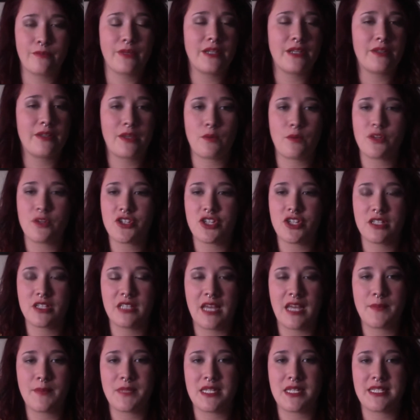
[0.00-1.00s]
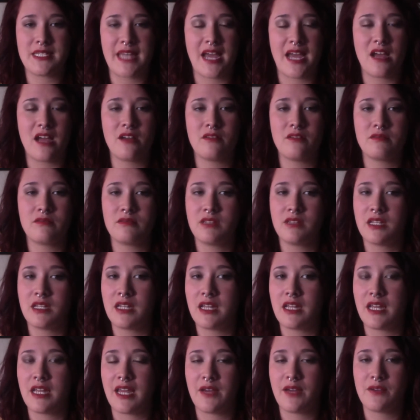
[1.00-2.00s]
Once she clamped it down,
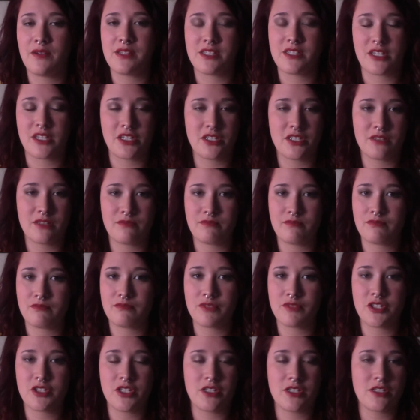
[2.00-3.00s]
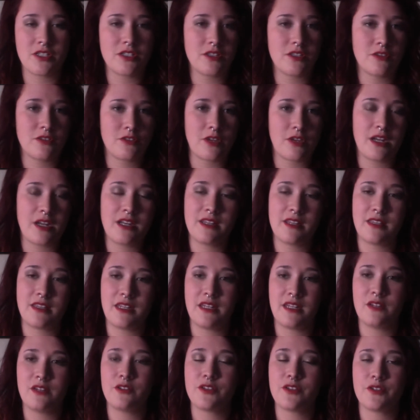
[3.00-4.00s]
it was like she just threaded the
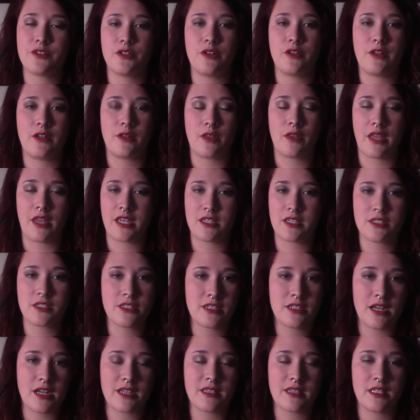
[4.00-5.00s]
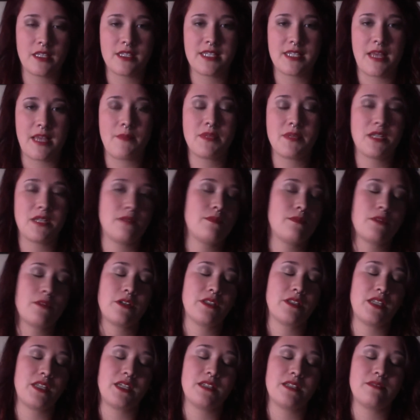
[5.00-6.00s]
needle through and like stuck the septum or
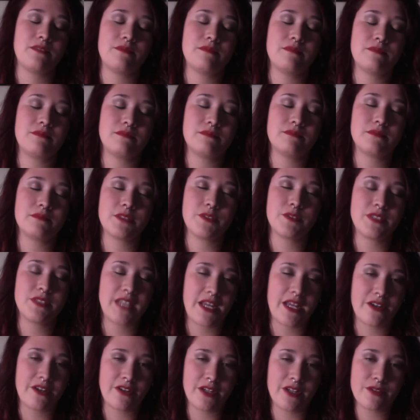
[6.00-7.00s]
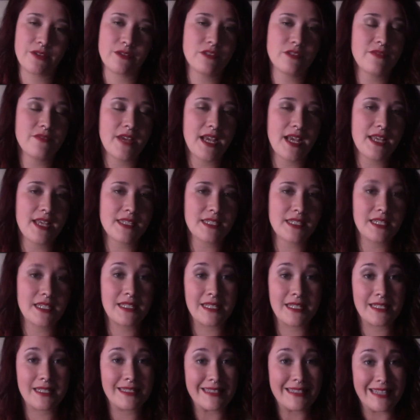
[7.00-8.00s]
the retainer in real fast,
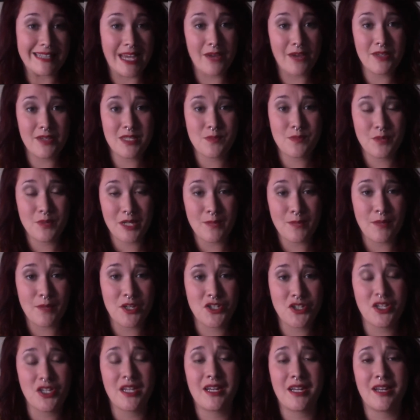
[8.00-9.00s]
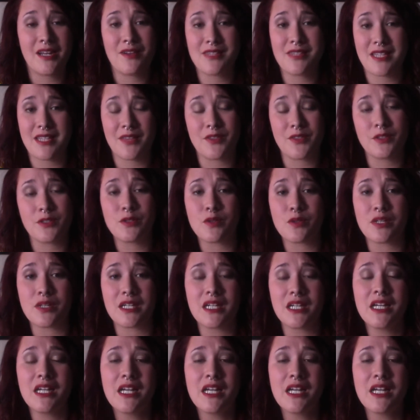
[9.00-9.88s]
and that was pretty much it, and I was out the door.